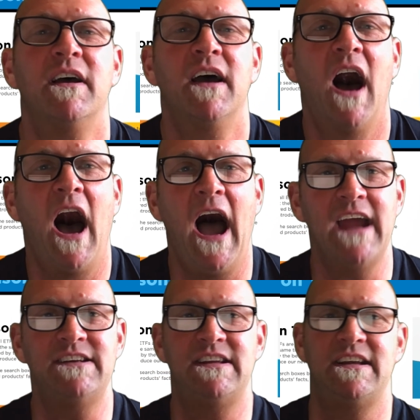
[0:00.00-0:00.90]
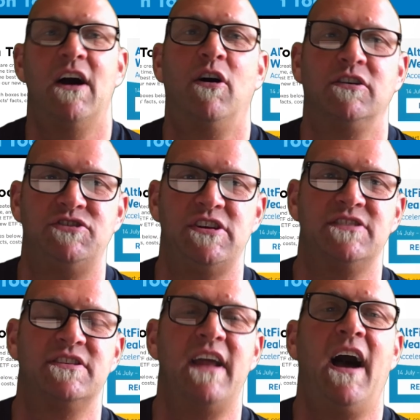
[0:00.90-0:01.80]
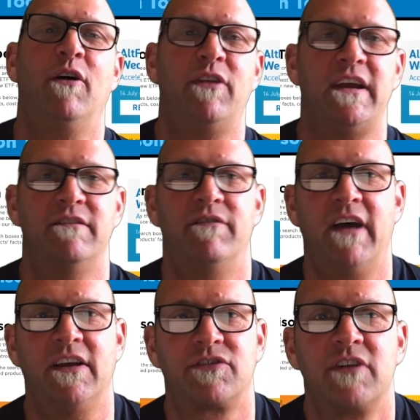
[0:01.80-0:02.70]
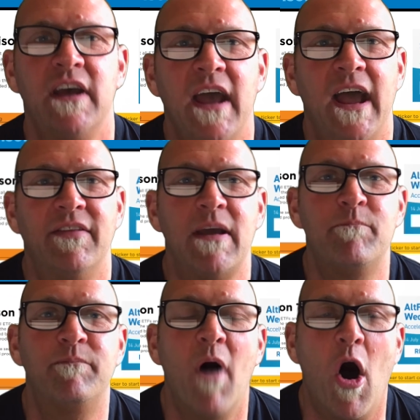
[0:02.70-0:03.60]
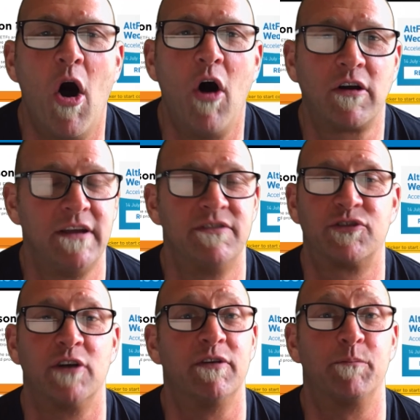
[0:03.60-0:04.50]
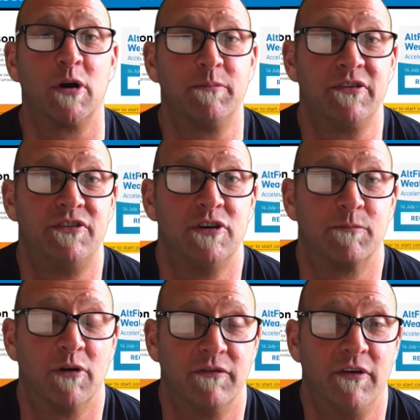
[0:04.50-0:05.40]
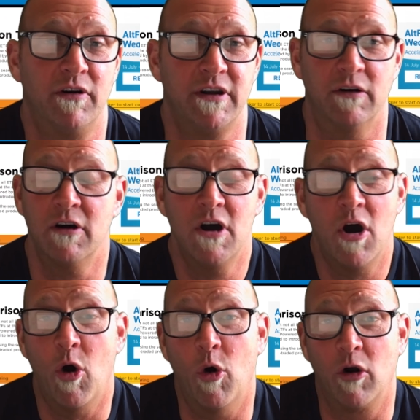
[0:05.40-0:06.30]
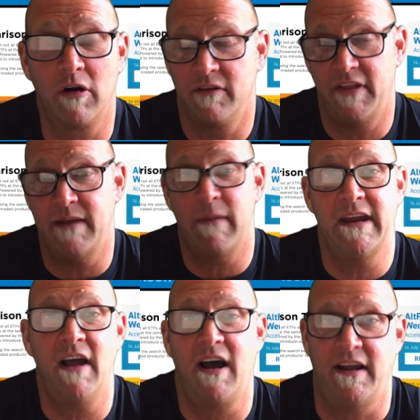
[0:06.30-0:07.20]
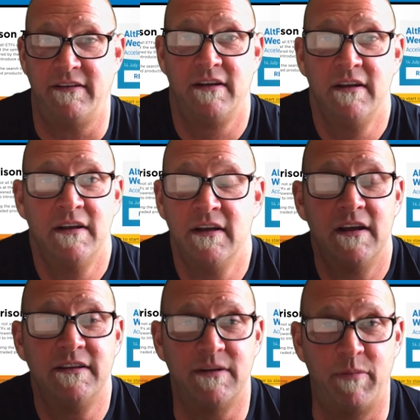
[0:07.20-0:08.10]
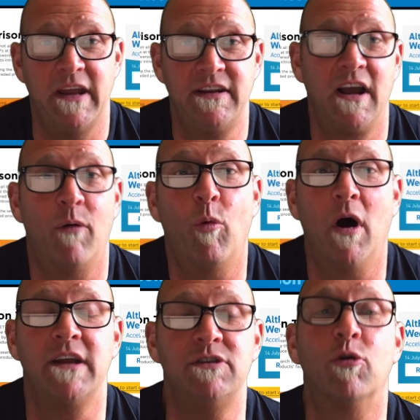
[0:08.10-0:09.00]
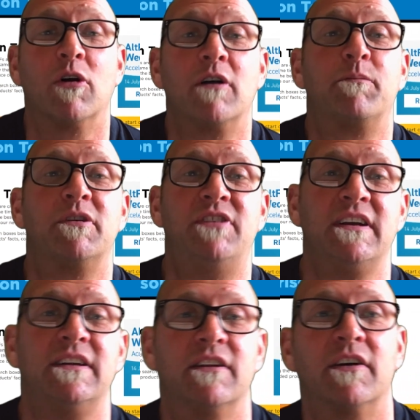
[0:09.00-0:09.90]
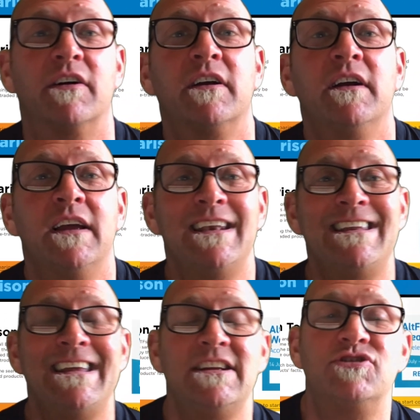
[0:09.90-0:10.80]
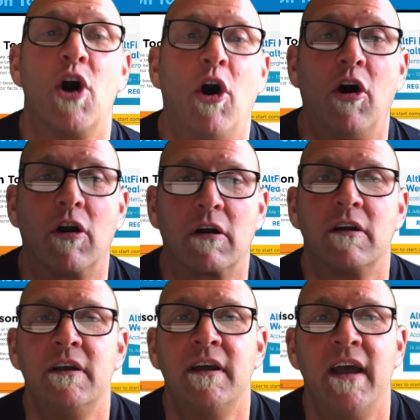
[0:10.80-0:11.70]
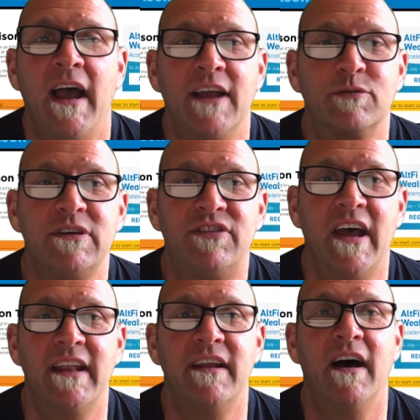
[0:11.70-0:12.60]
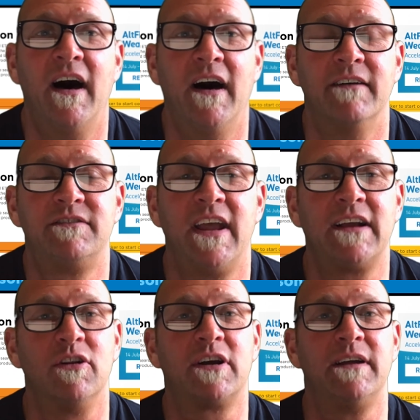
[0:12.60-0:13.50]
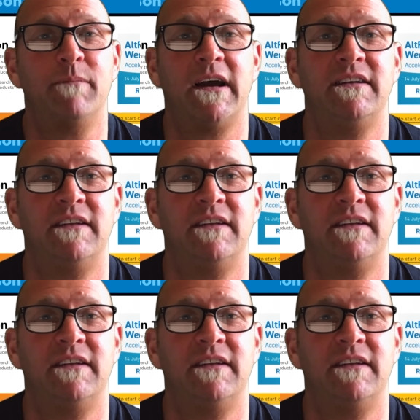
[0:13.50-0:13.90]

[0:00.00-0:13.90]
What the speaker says: ideologies in how they invest, and they all can serve a purpose in your portfolio, or they may not, depending on what your particular needs are. As we said, take a look in the